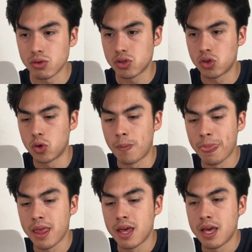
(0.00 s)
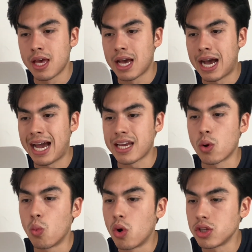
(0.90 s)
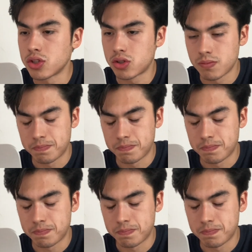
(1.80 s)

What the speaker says: So I want